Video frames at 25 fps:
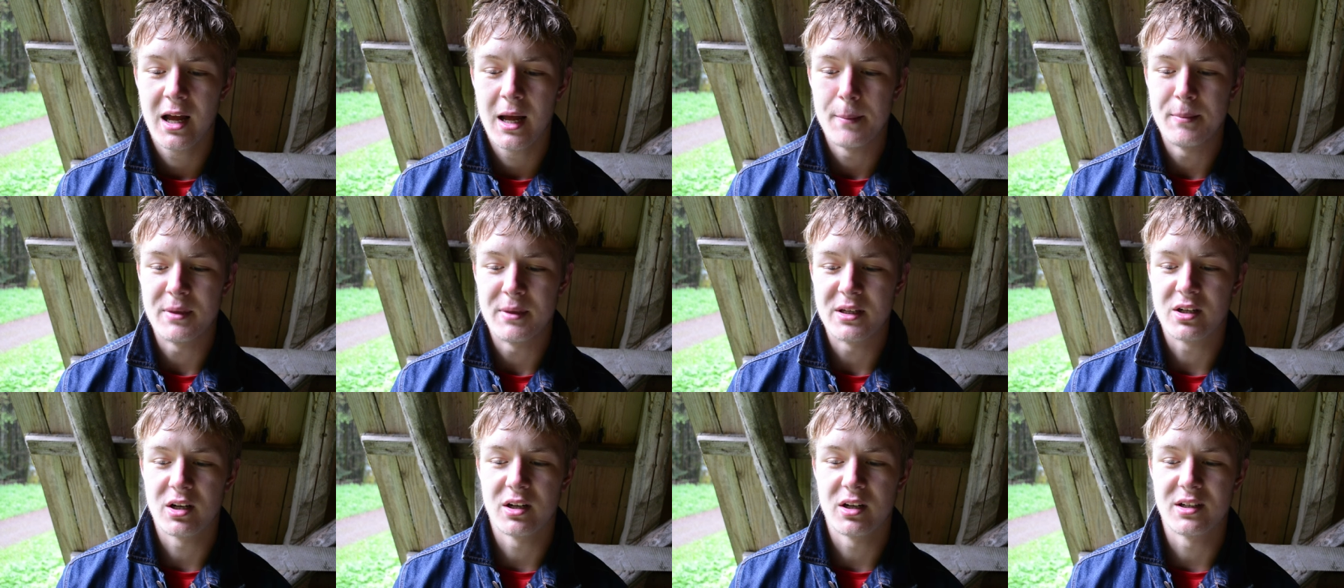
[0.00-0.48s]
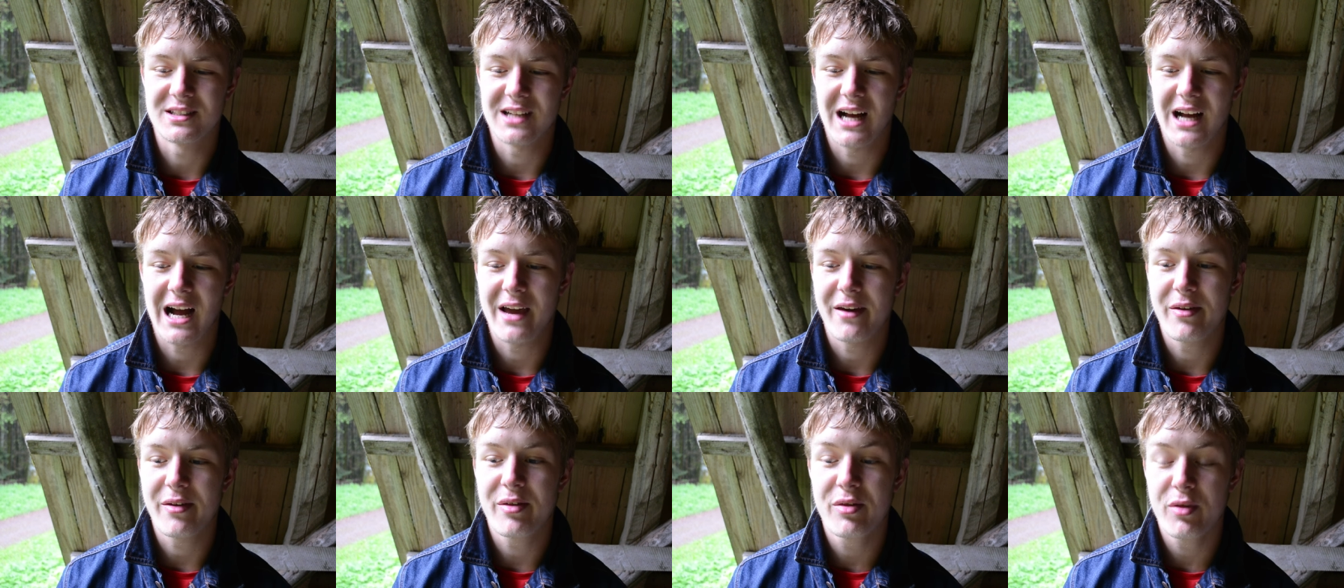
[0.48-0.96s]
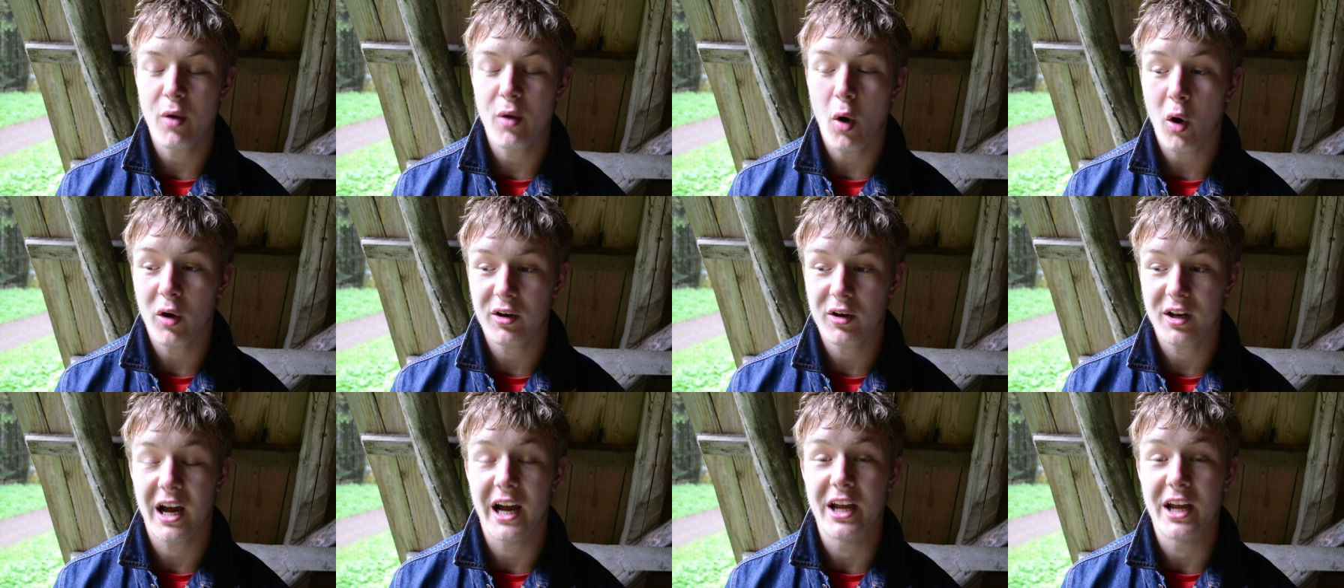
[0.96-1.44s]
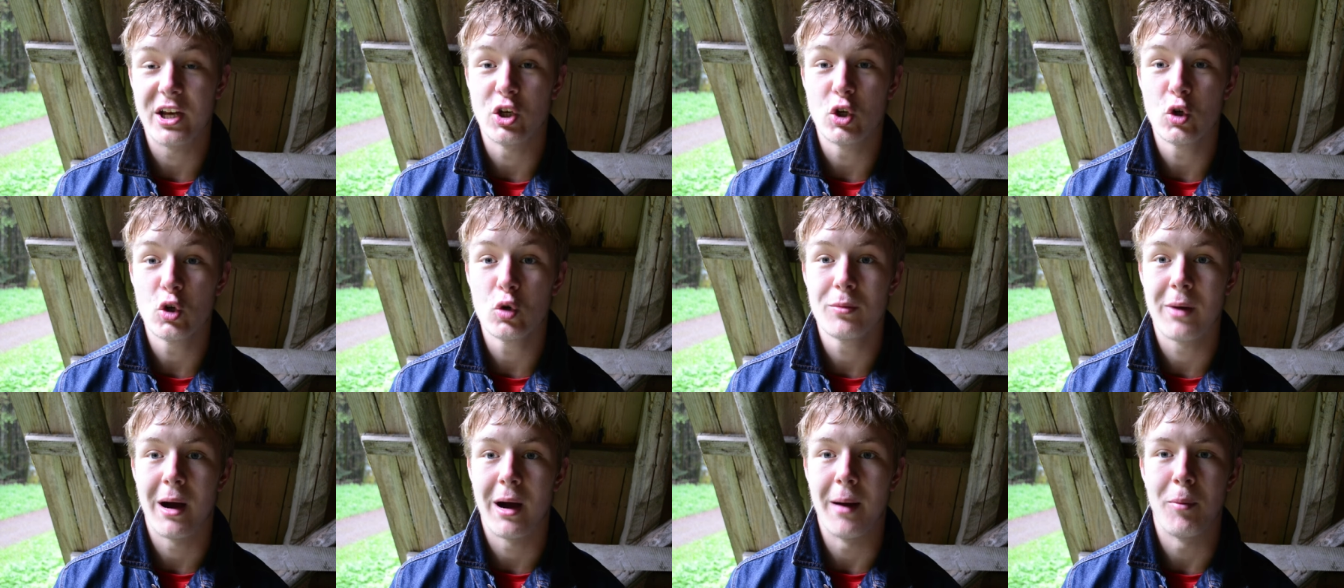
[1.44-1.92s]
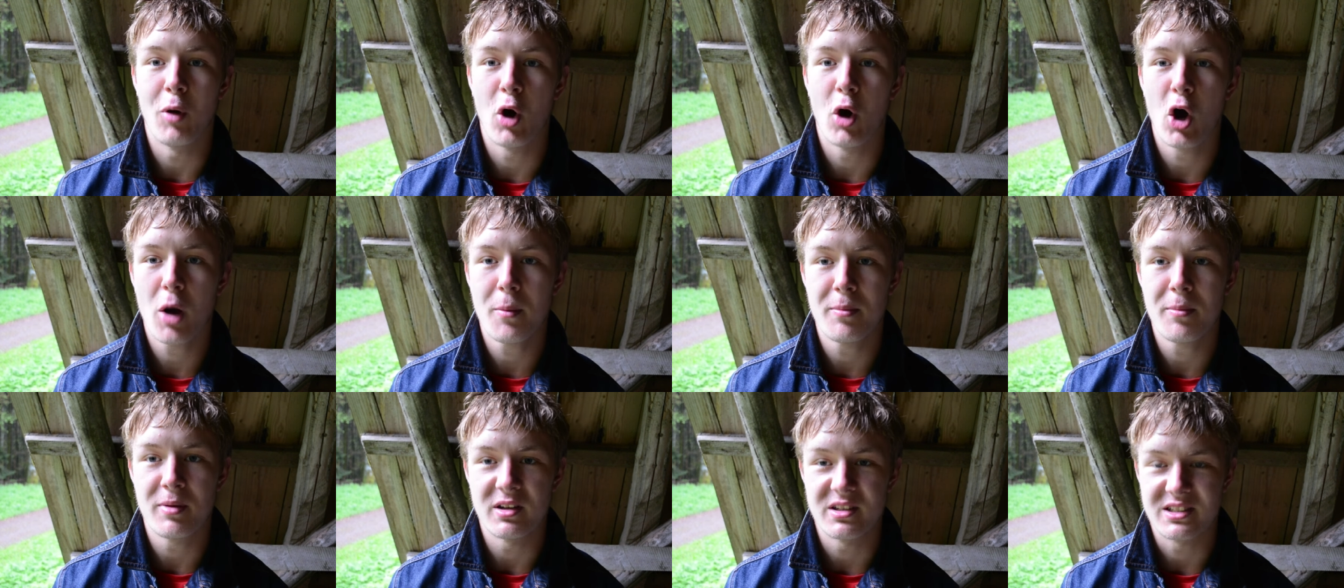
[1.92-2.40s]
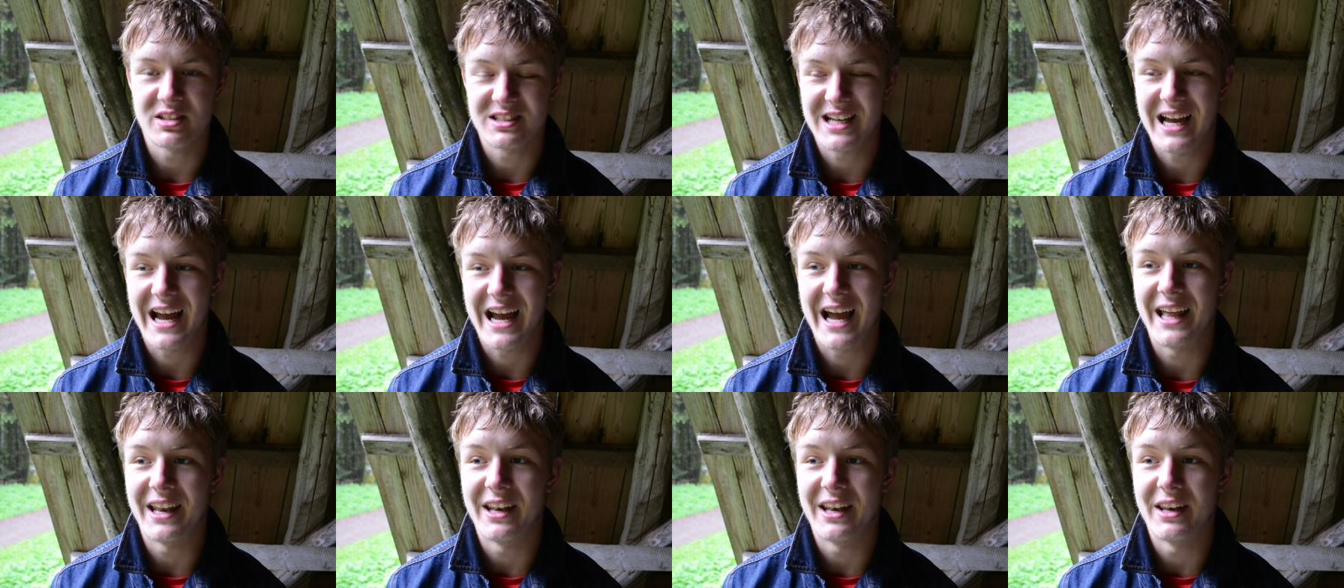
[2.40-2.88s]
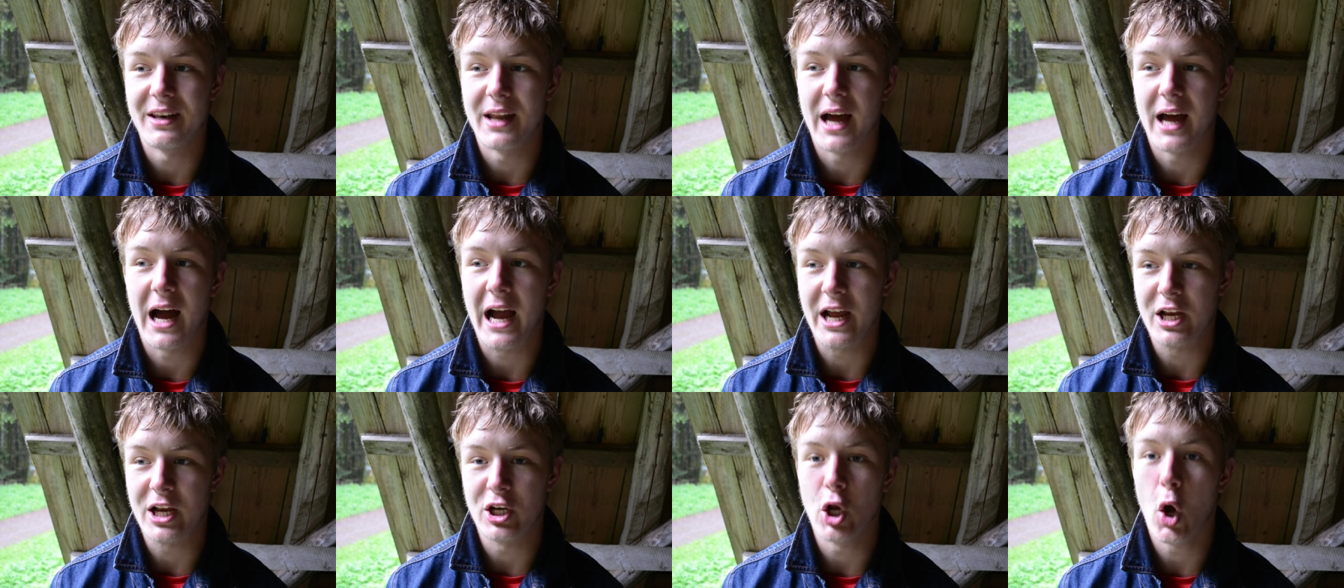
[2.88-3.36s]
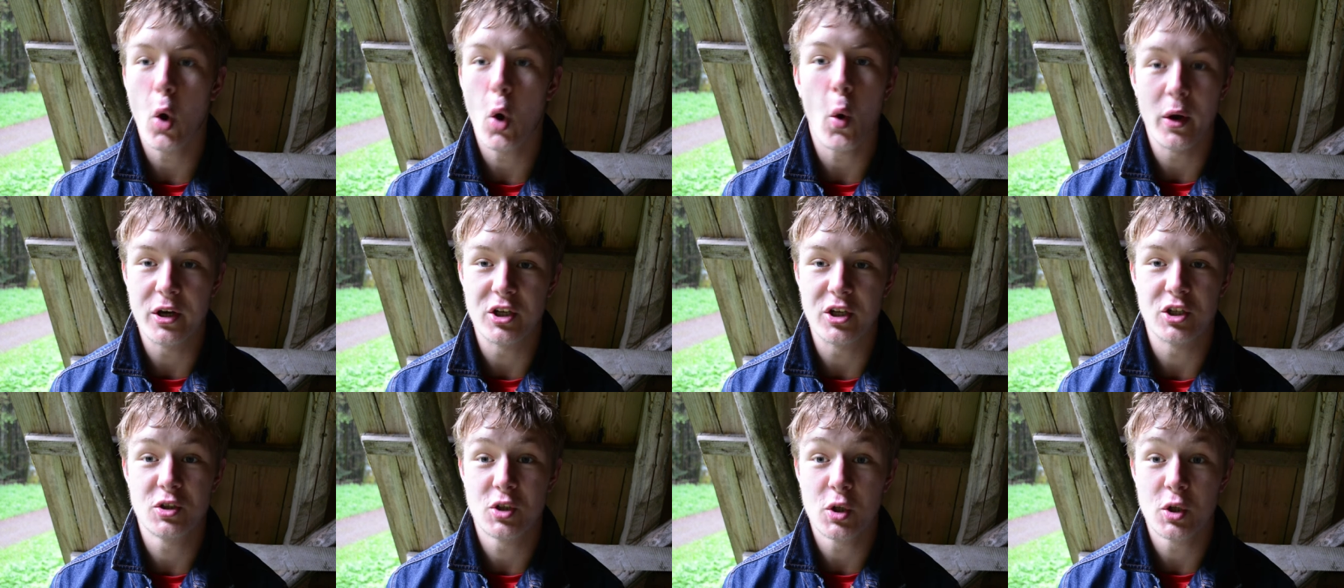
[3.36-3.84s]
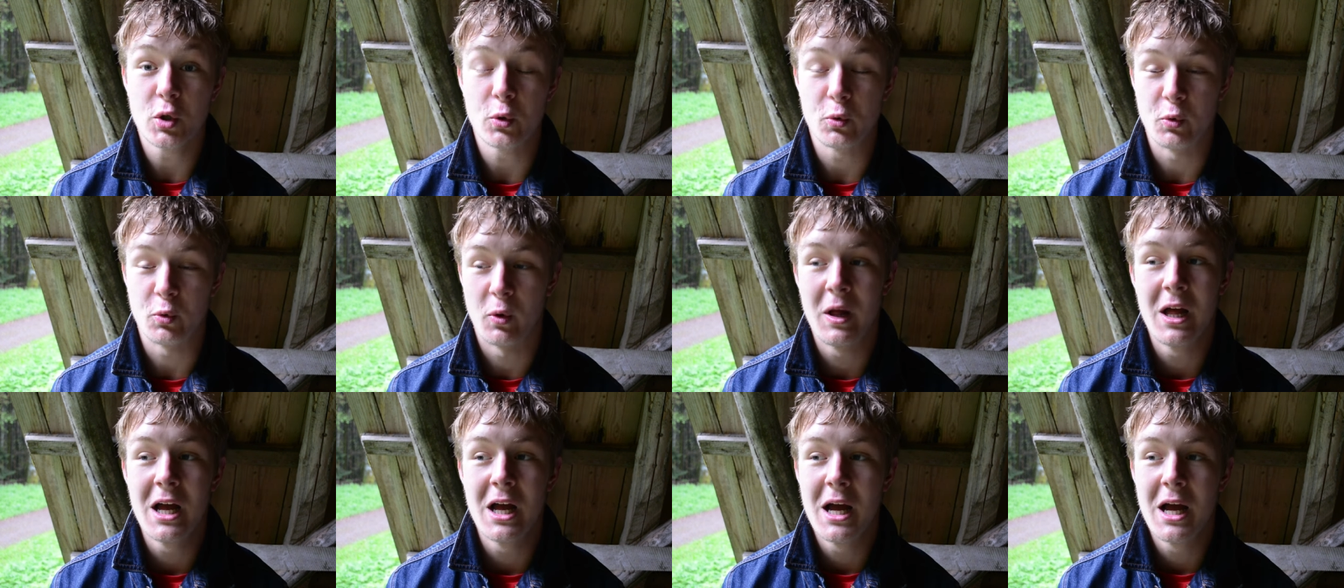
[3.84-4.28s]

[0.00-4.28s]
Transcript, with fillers: because I thought I knew my purpose and I know it too.